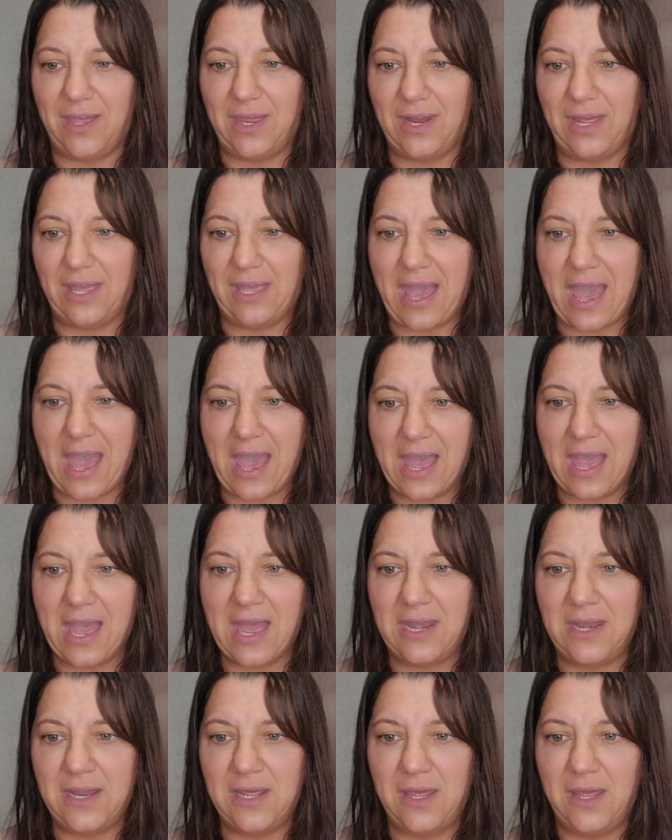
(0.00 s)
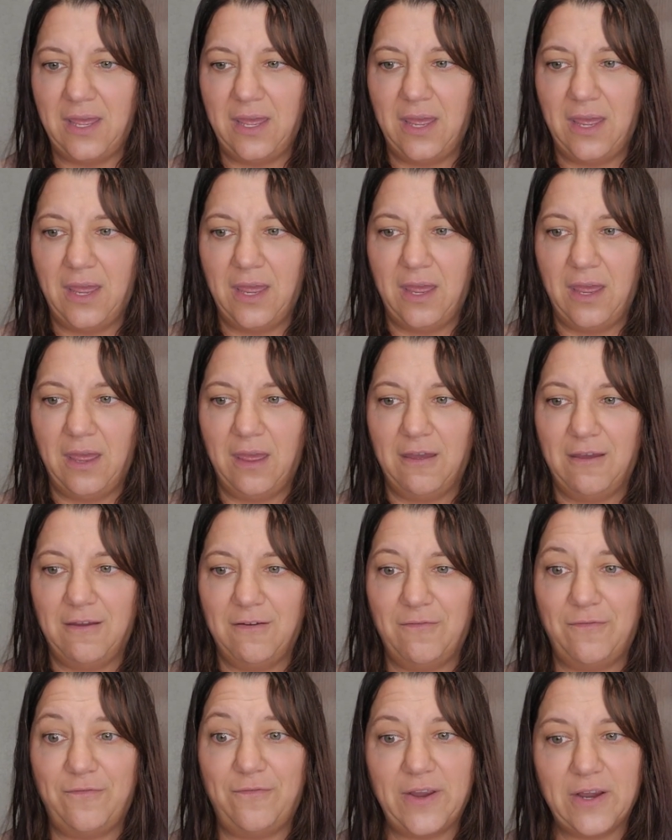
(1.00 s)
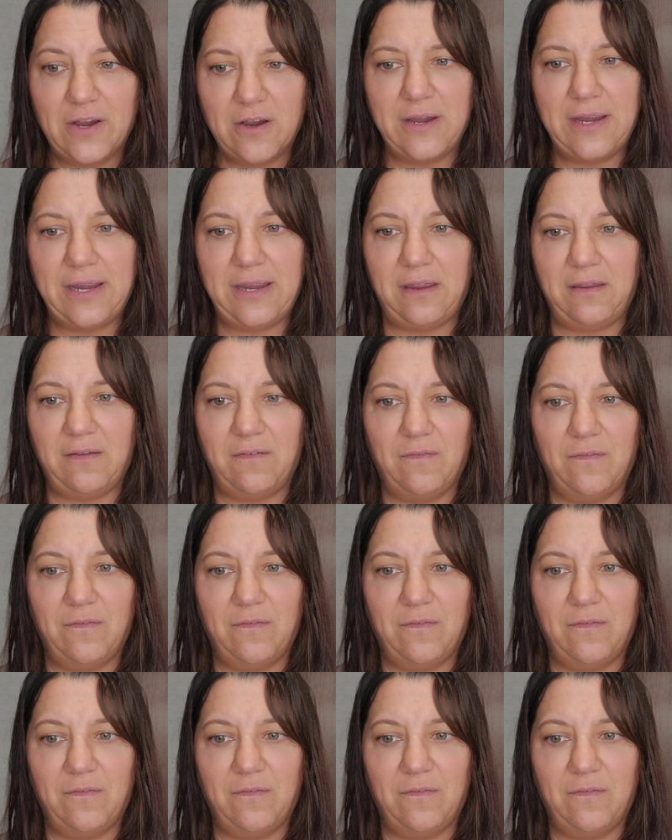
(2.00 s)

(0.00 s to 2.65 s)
And I had a very,